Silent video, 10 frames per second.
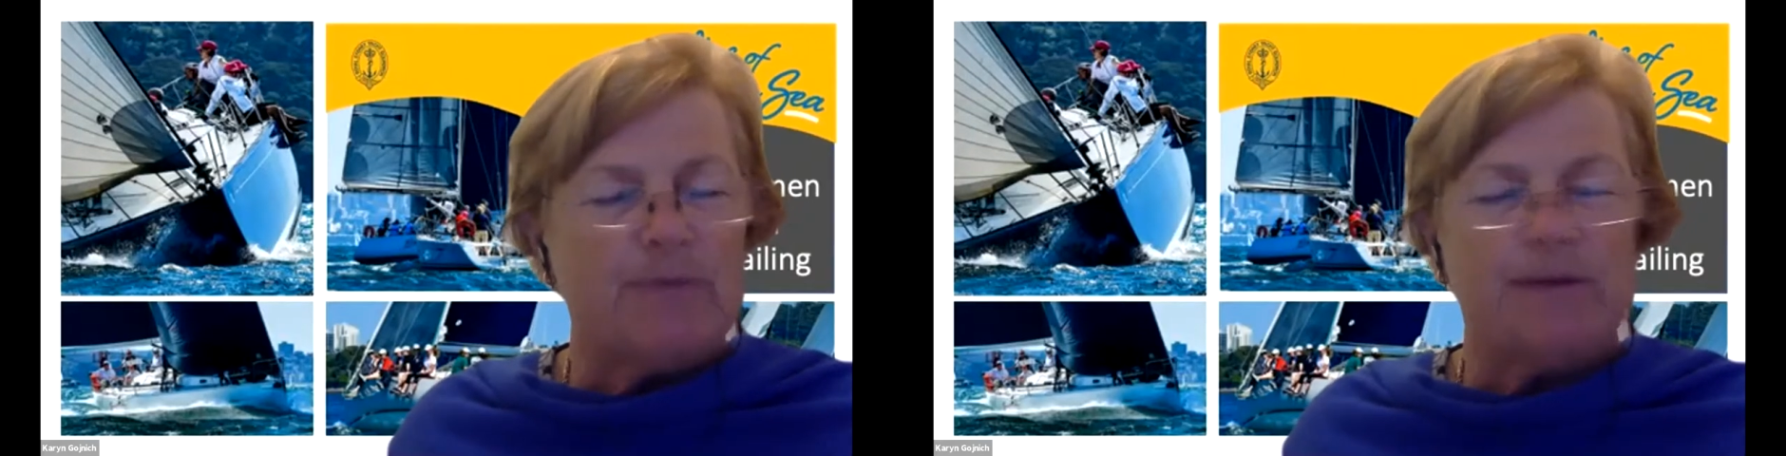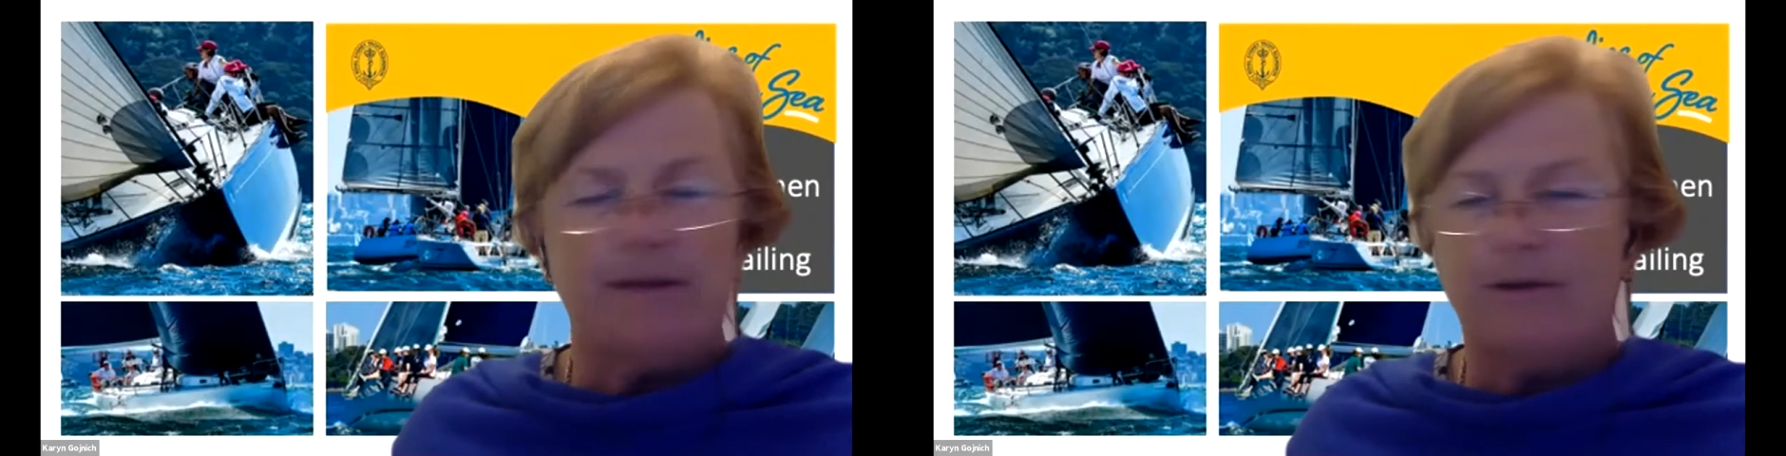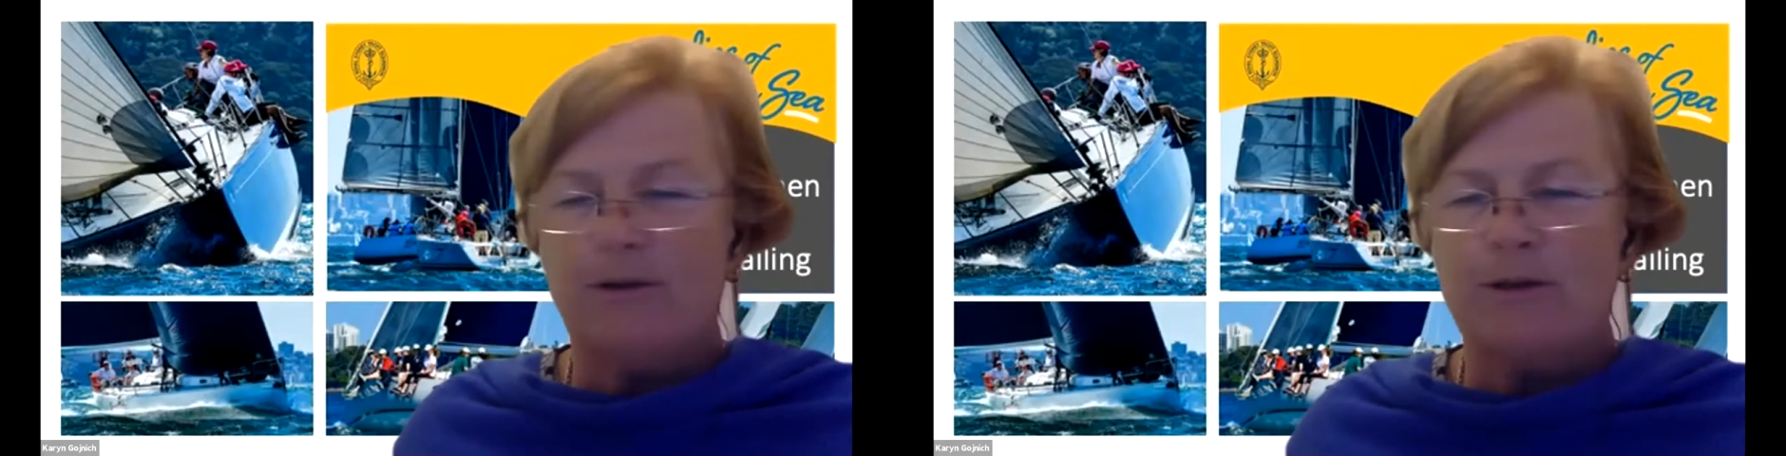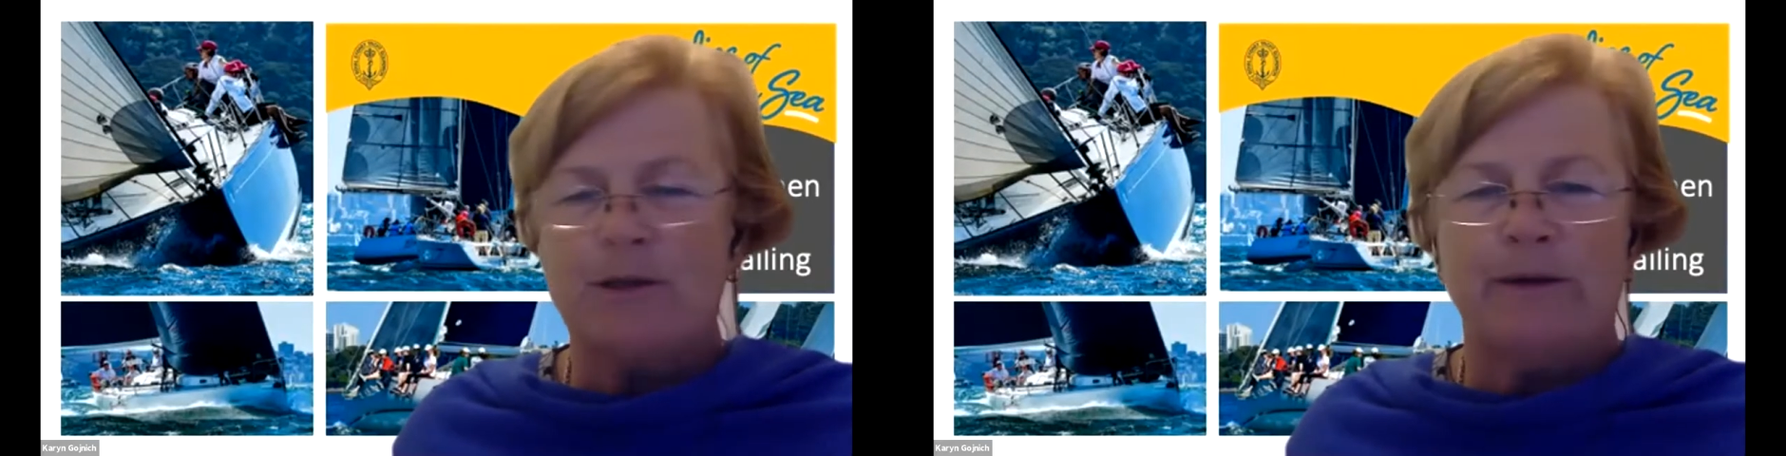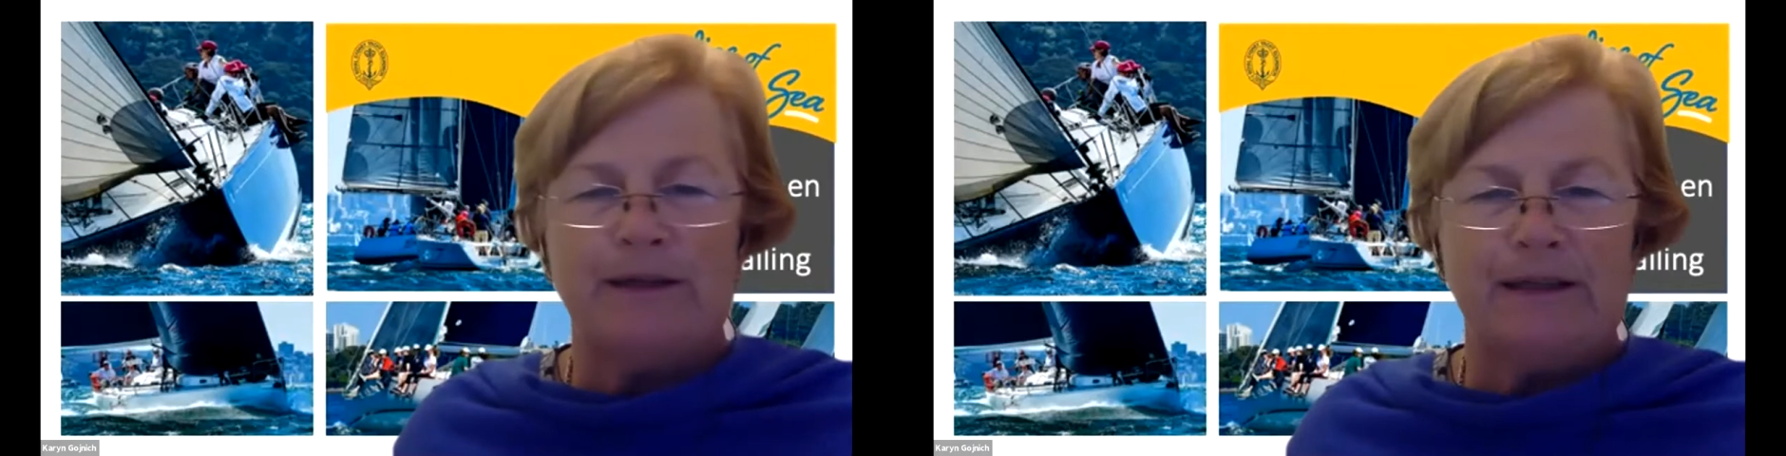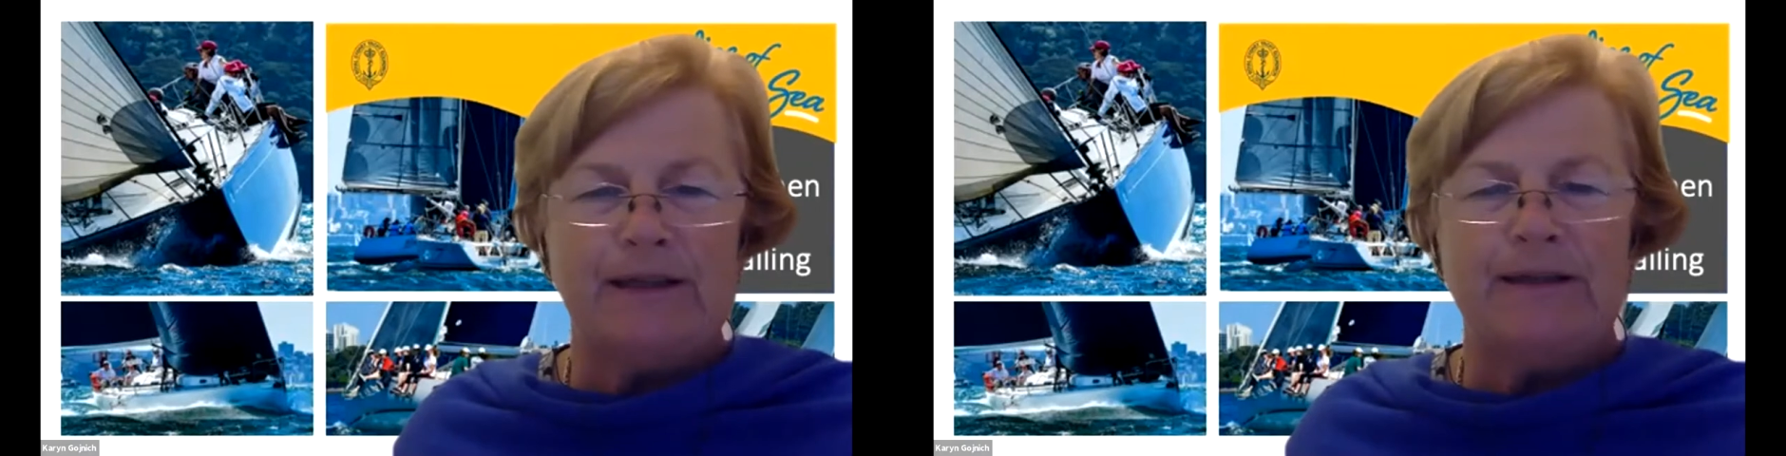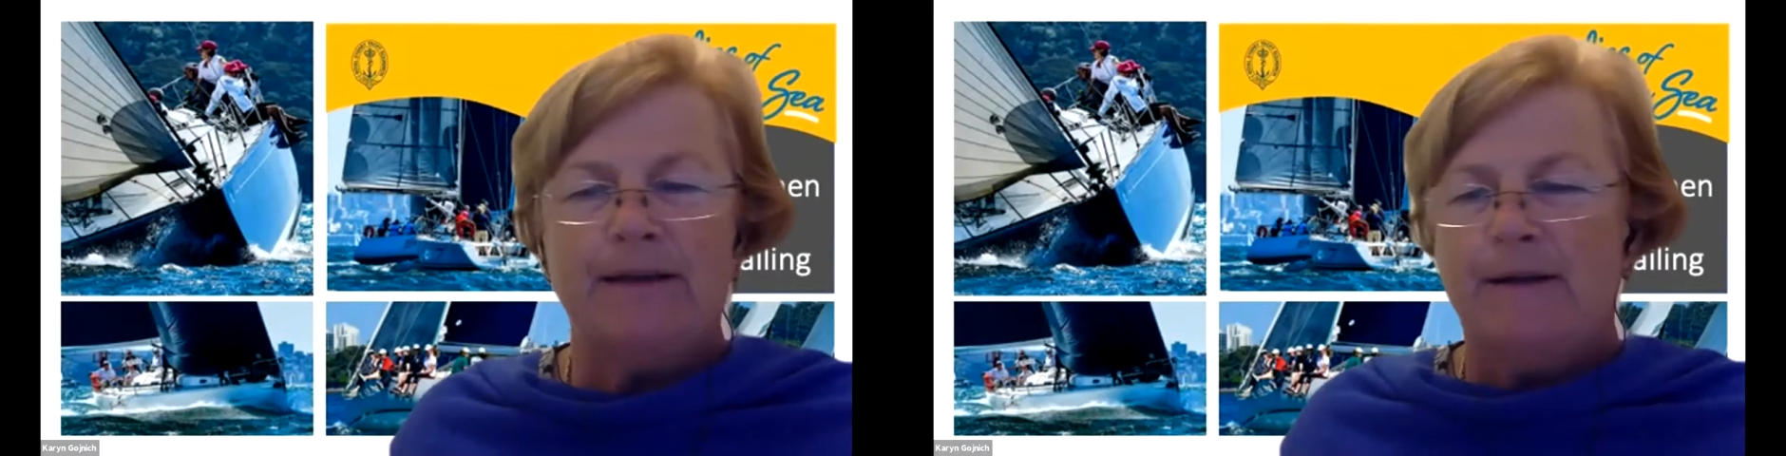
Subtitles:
and consequently